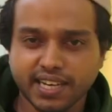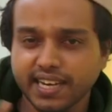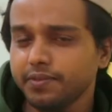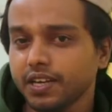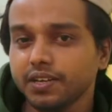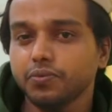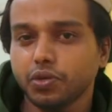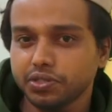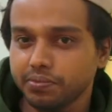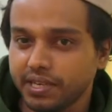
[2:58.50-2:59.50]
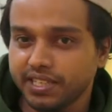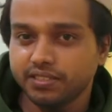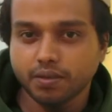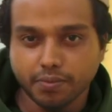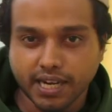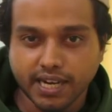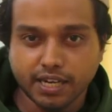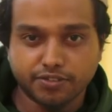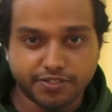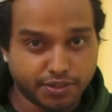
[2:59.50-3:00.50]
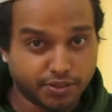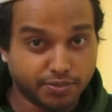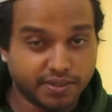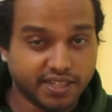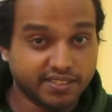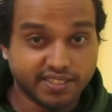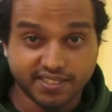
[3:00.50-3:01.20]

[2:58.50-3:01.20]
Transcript: Dynamic Link was the major brag of Adobe in the